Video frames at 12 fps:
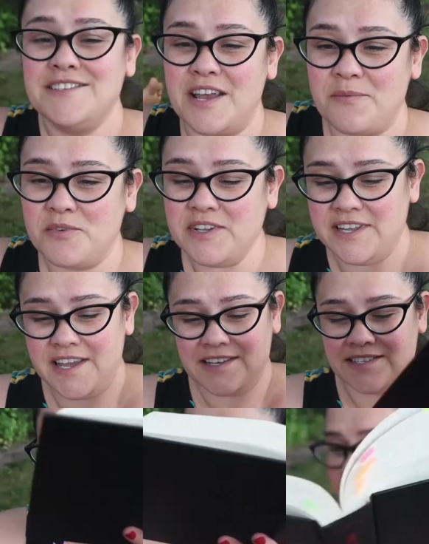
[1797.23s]
so I'm really
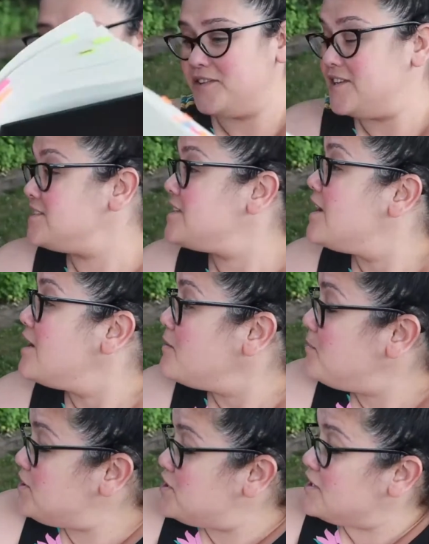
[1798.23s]
excited for this.
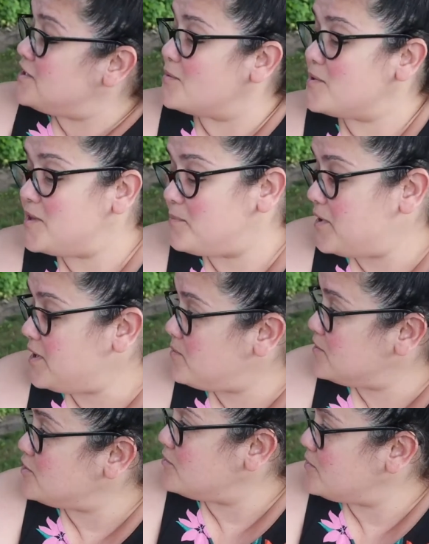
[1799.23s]
Be gentle with the
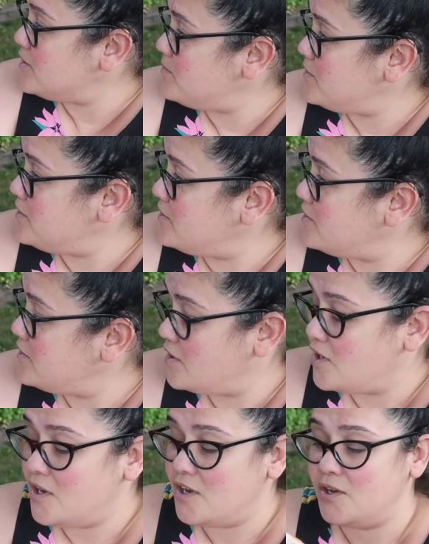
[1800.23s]
paper, don't rip it.
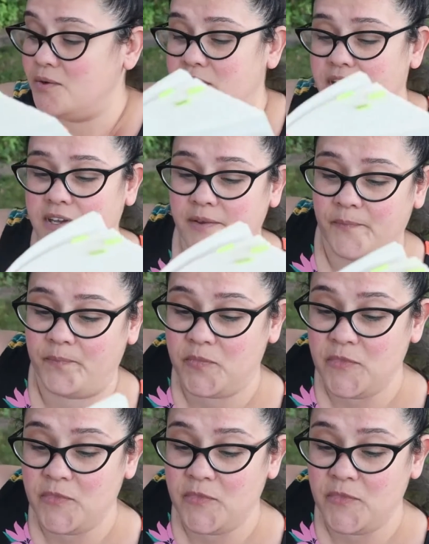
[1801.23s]
Okay,